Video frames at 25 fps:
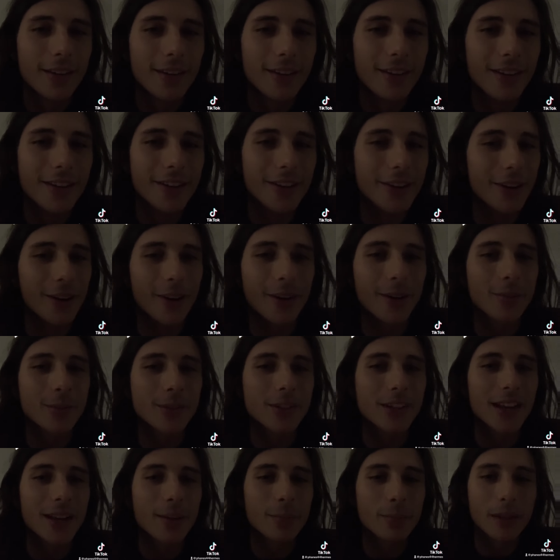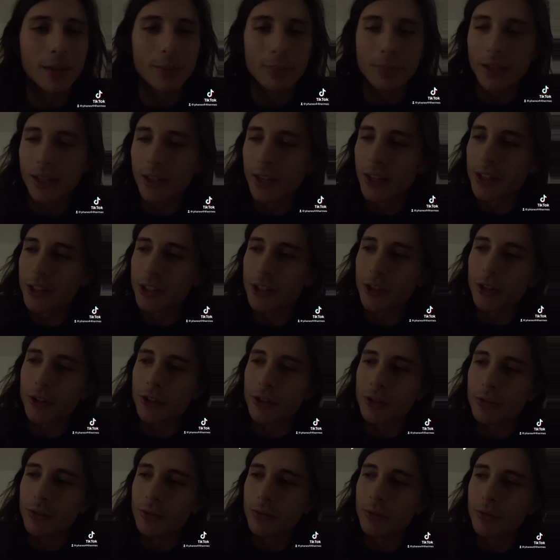You know what I'm saying? Because they're
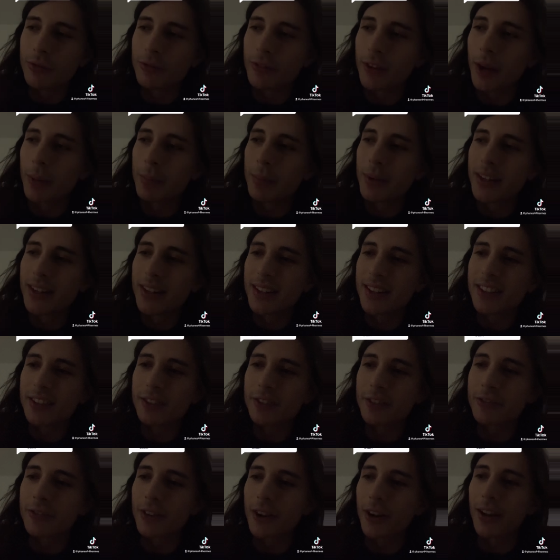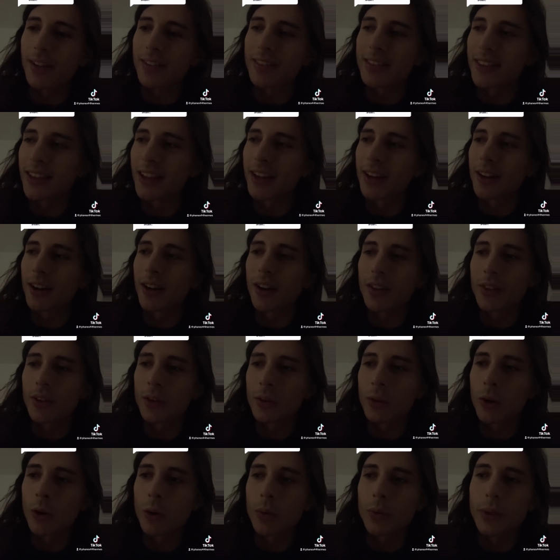too feminine to fucking think on
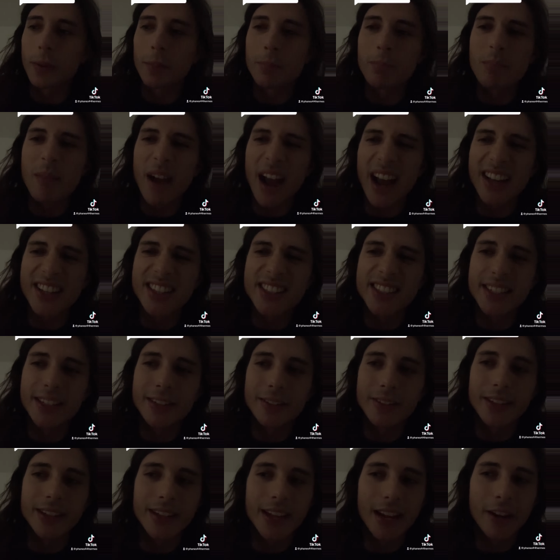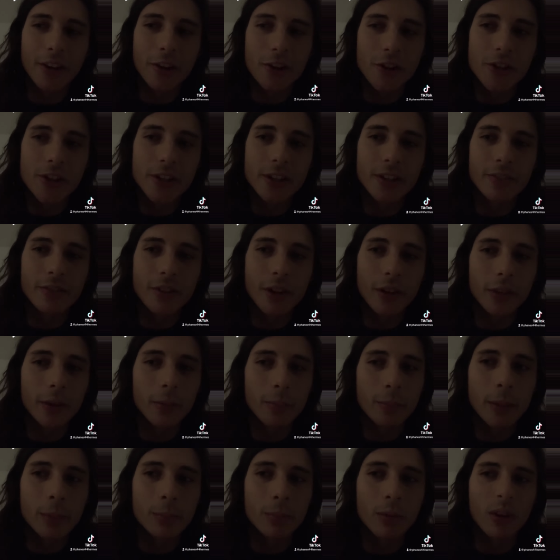their own. The masculine energy of other
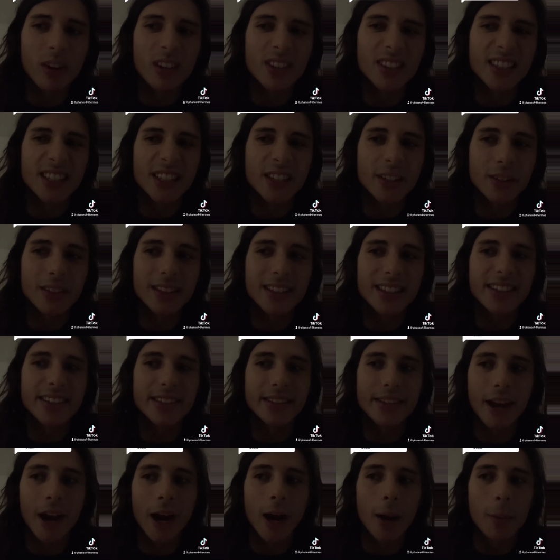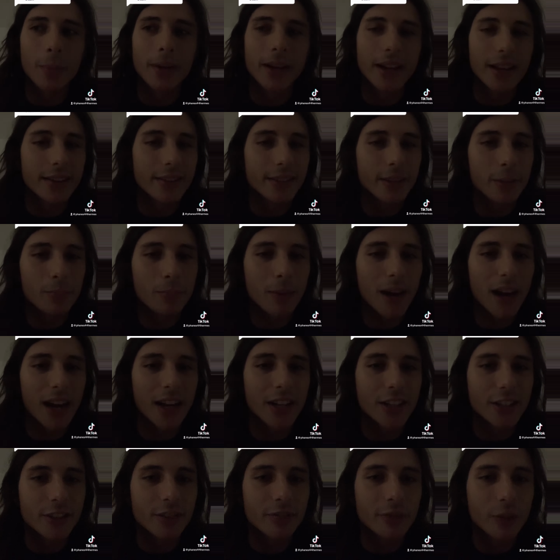people are literally dominating the
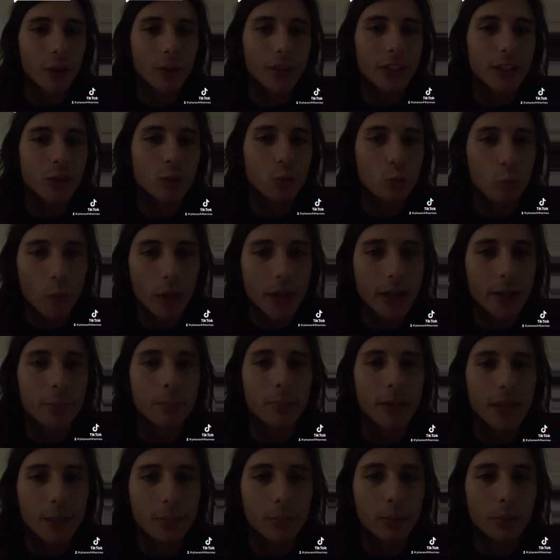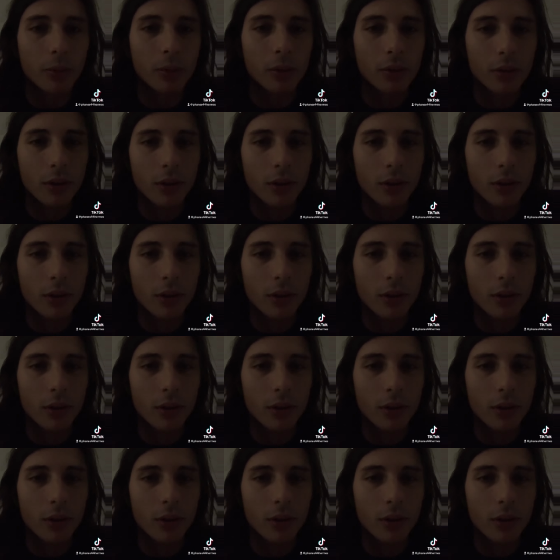minds of all these weak people.